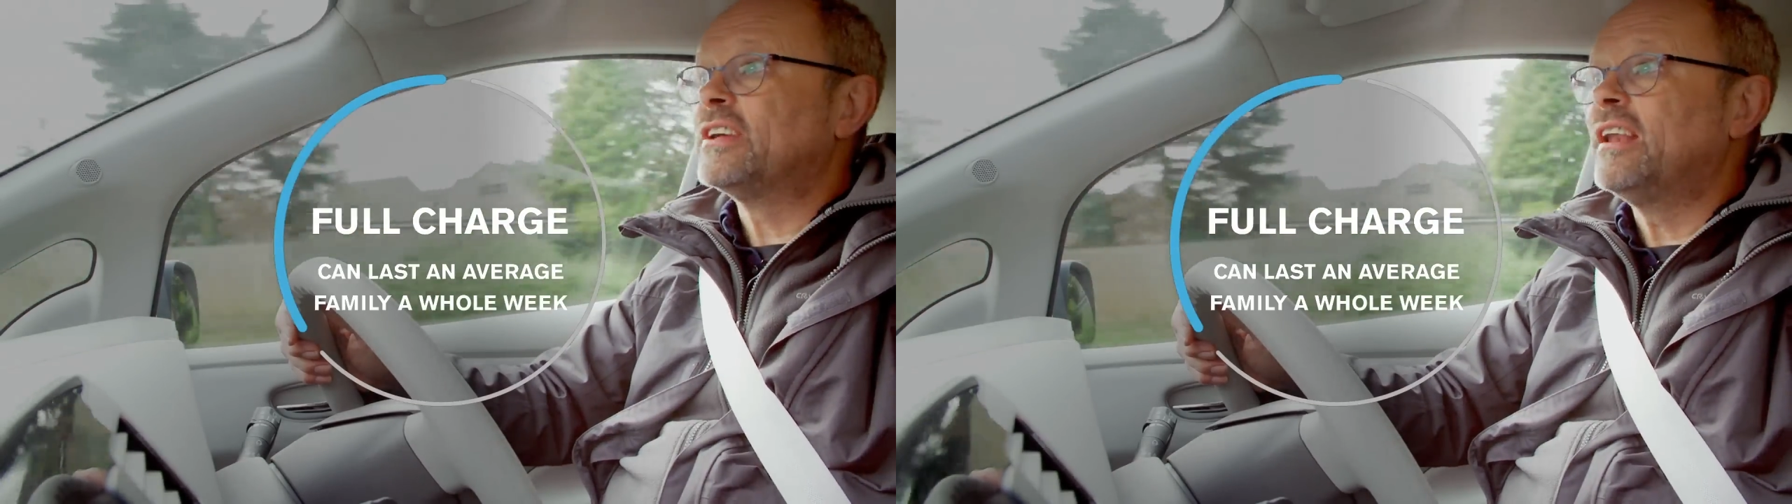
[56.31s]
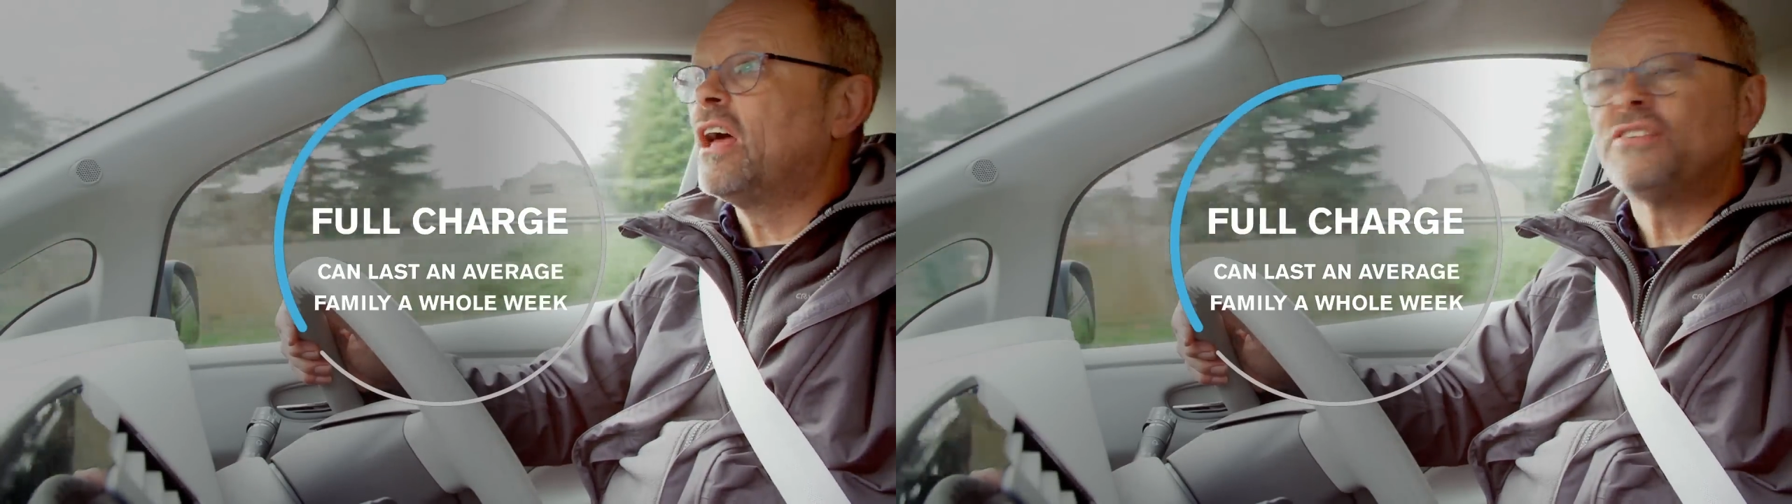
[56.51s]

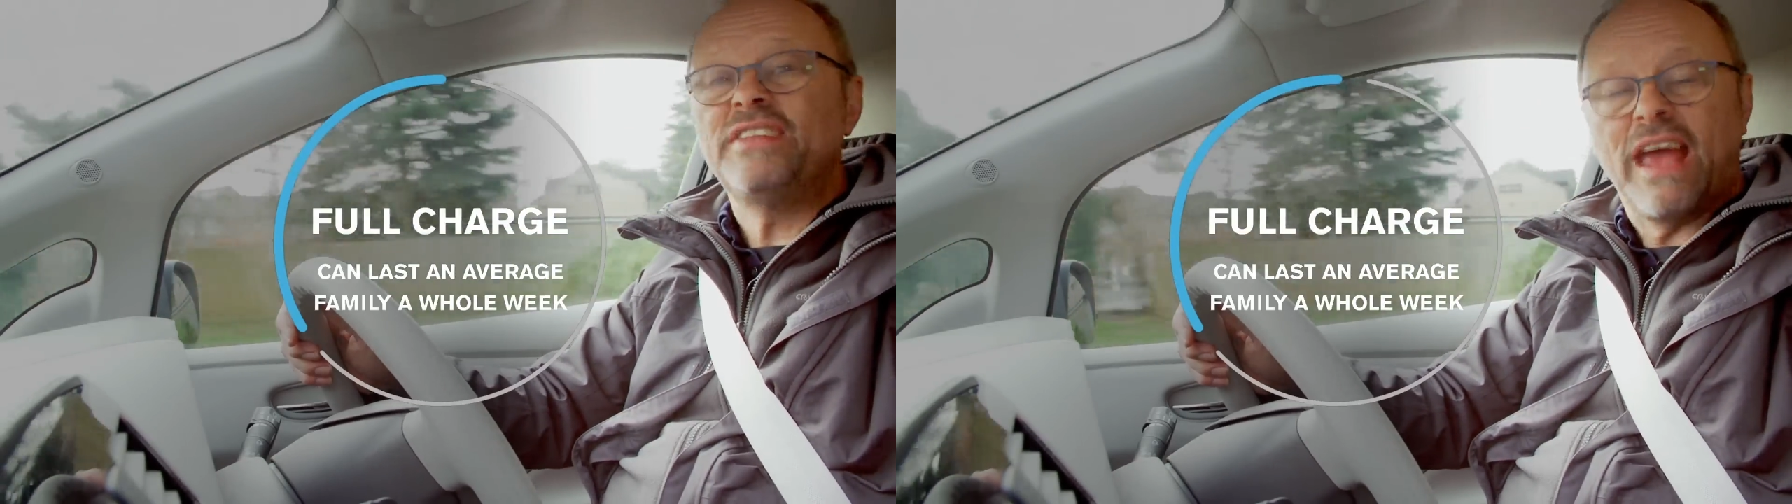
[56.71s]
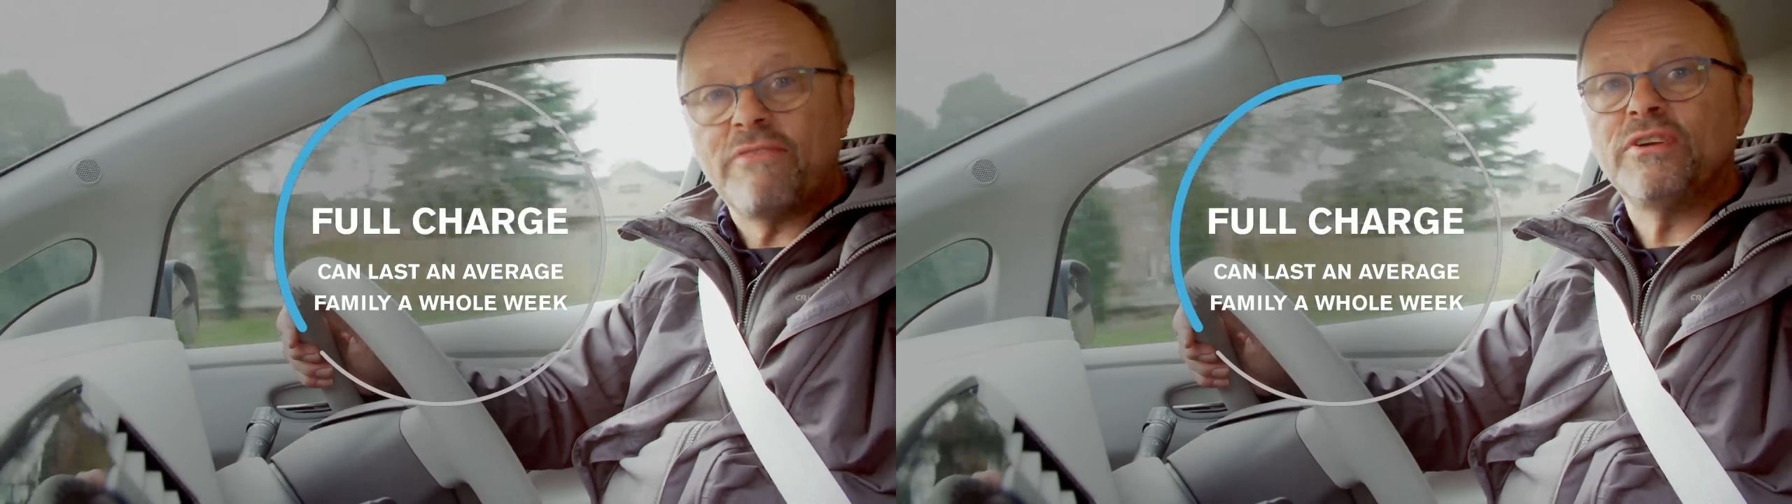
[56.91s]
can
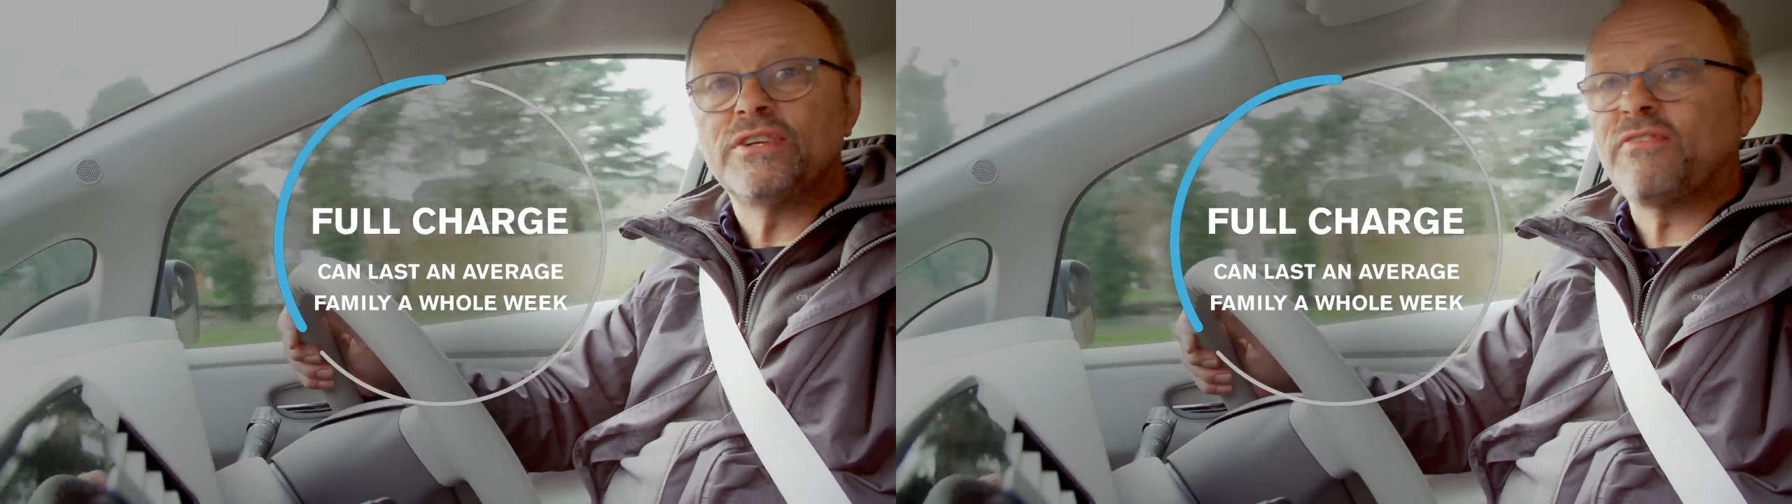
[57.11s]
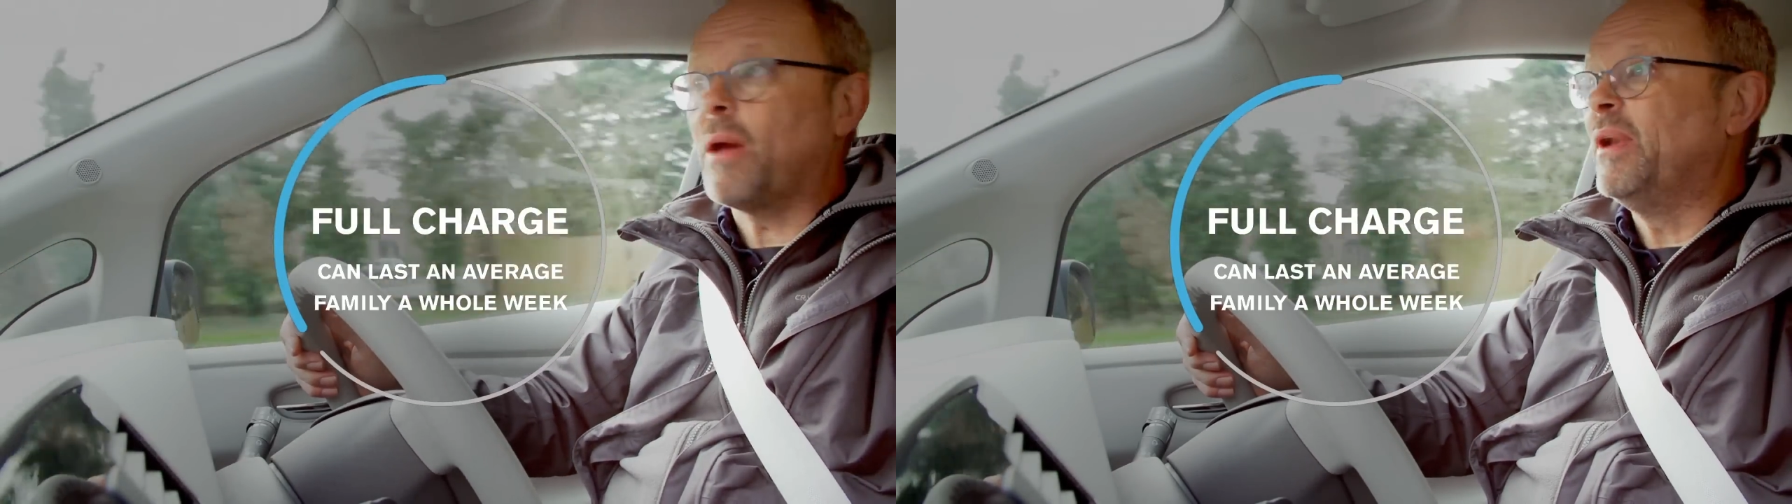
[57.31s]
last the
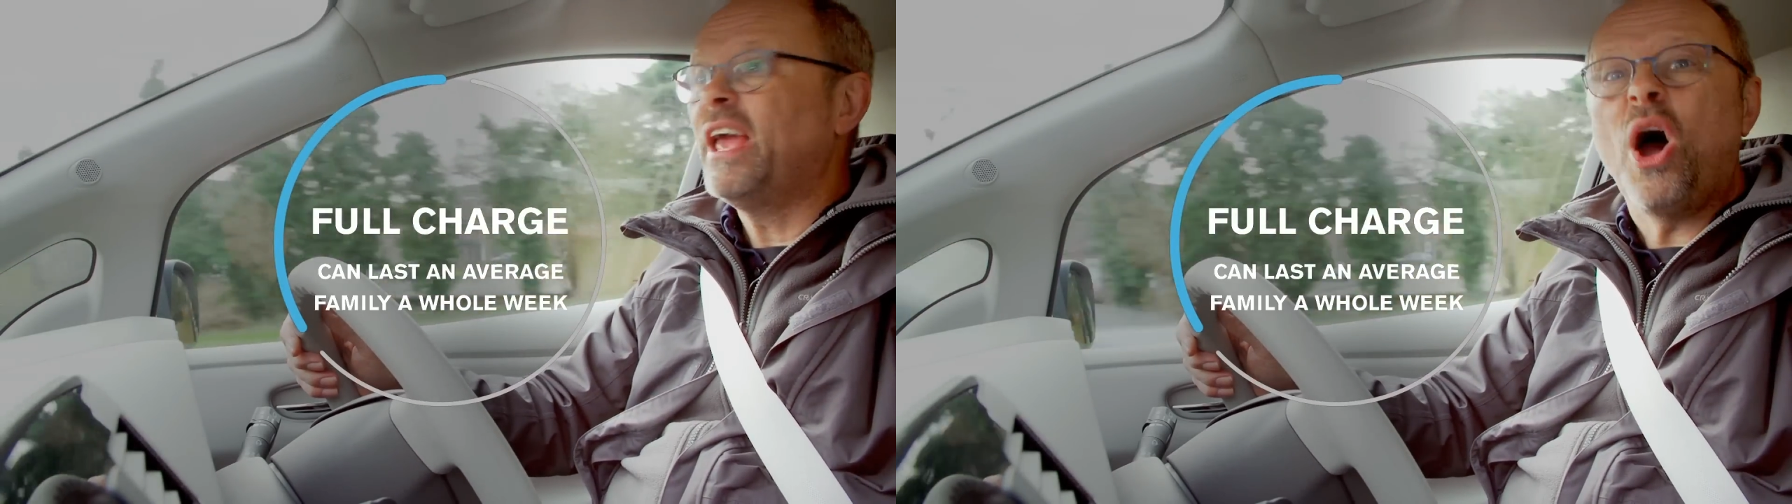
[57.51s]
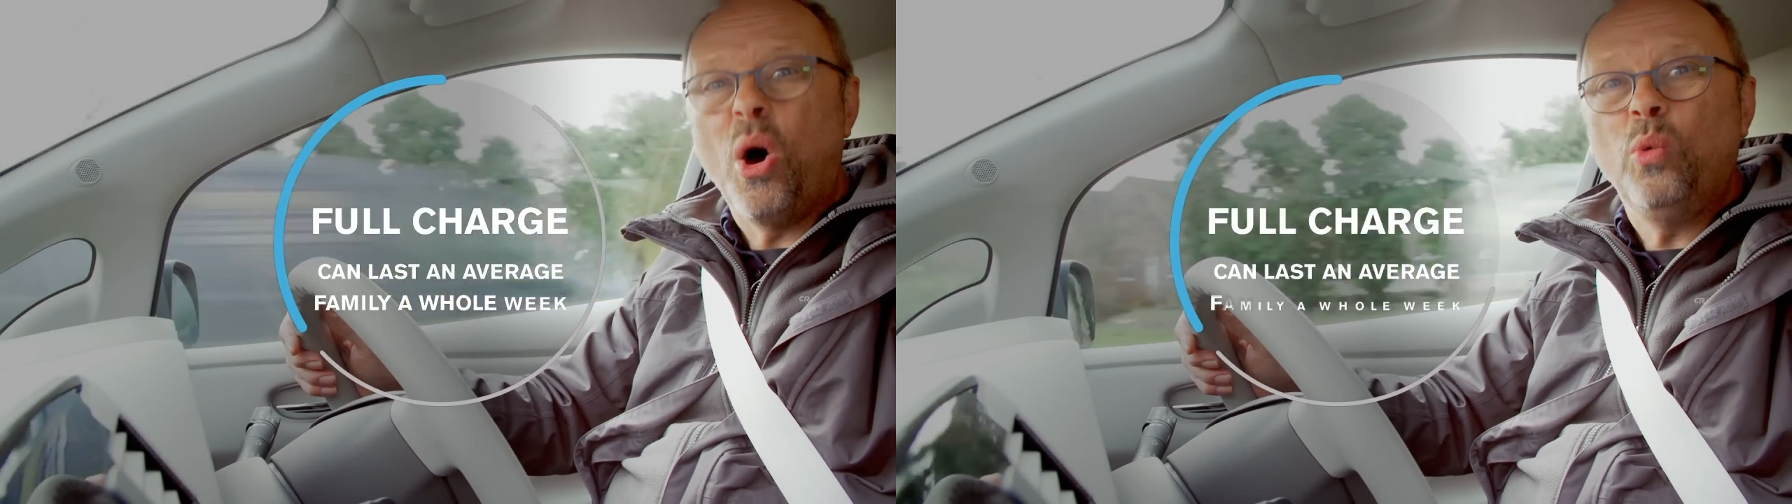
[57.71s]
average
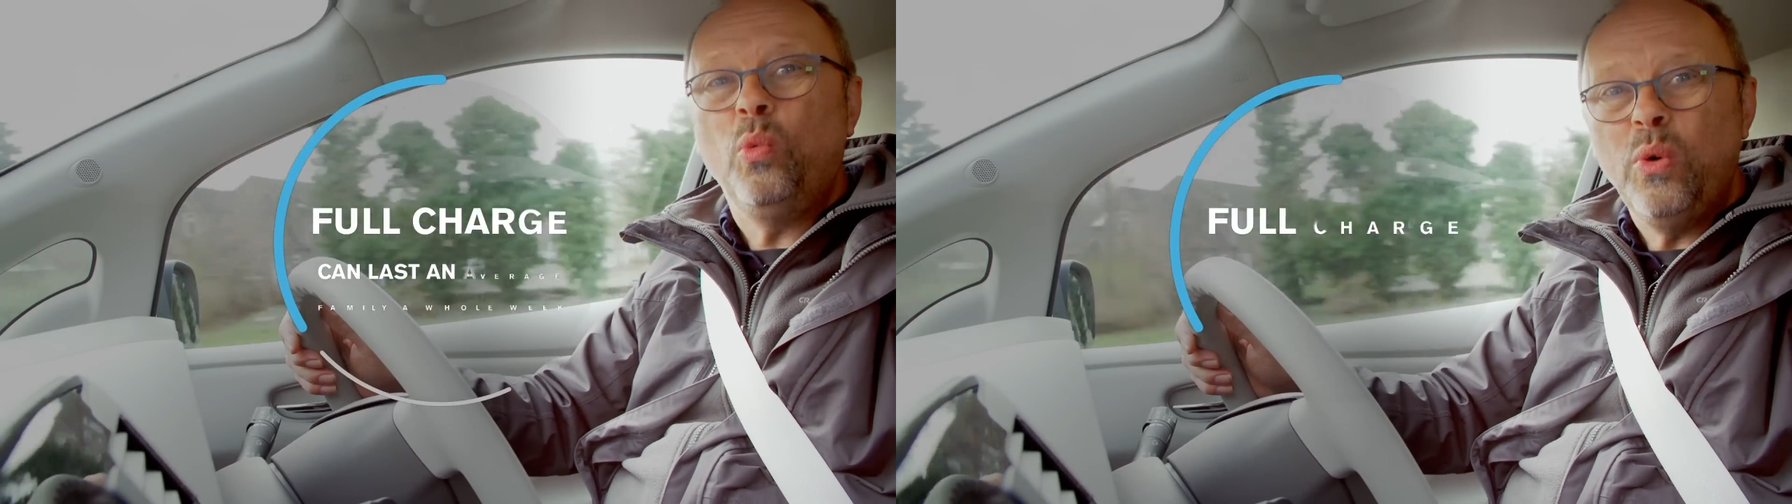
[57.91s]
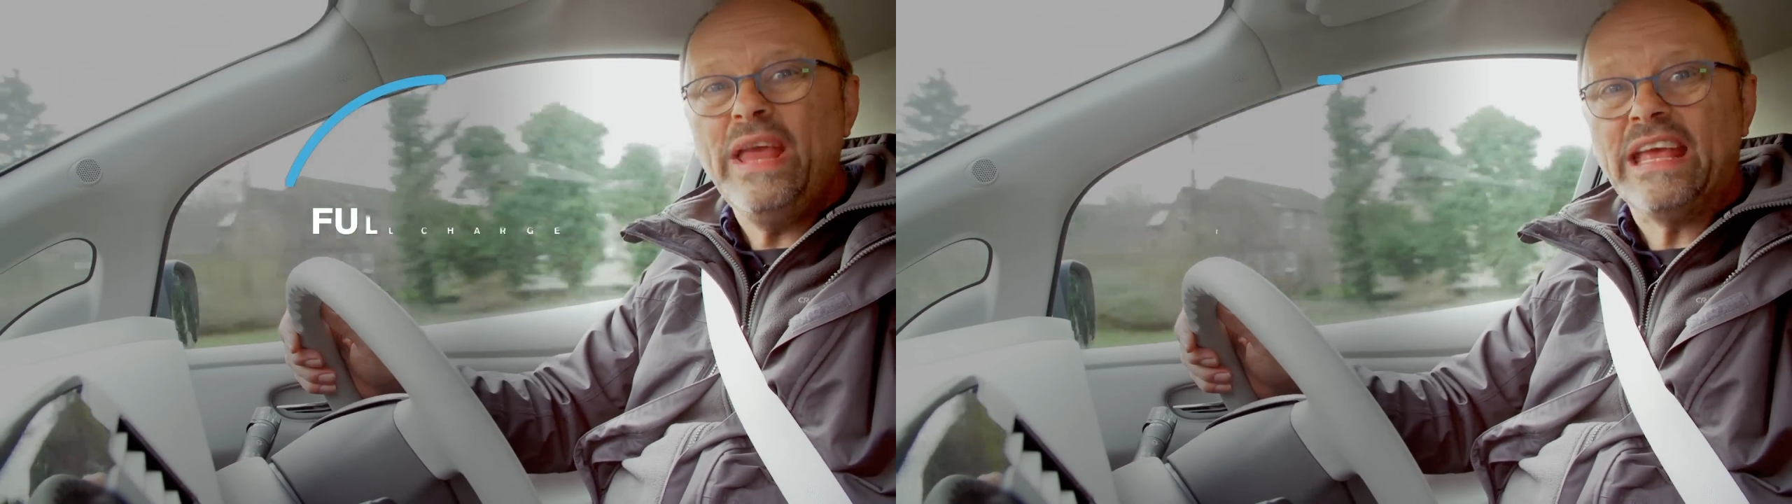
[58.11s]
family a whole
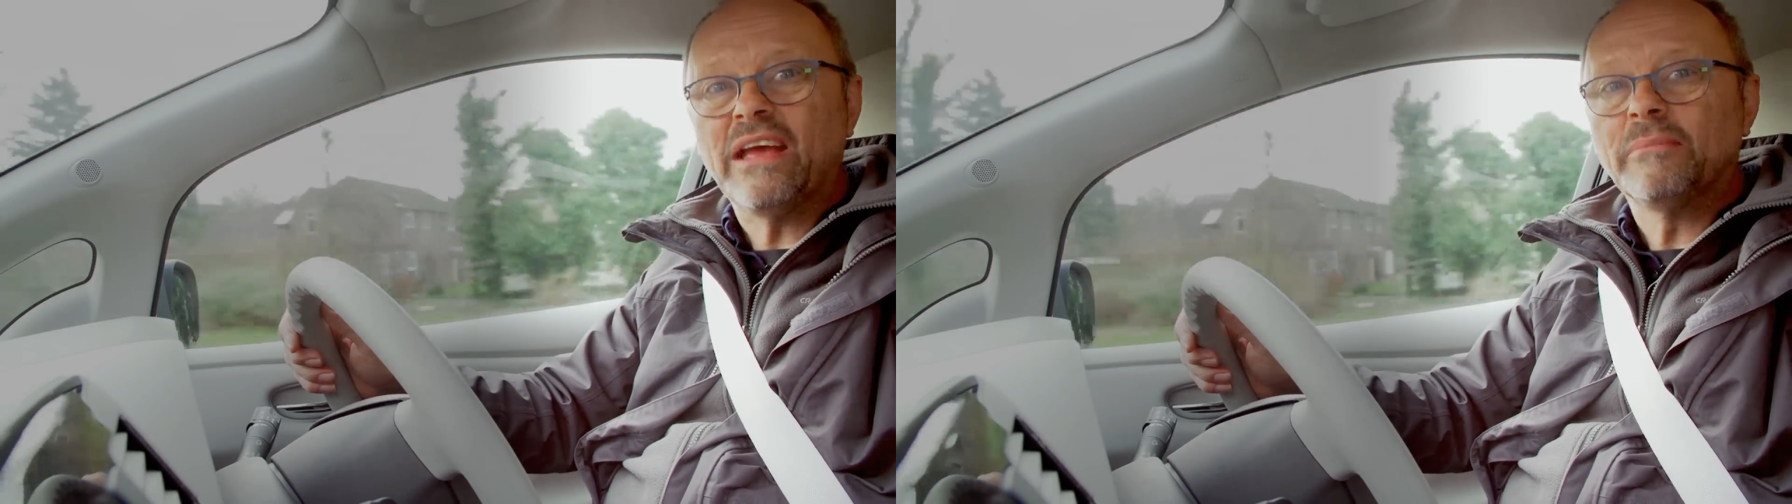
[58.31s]
week.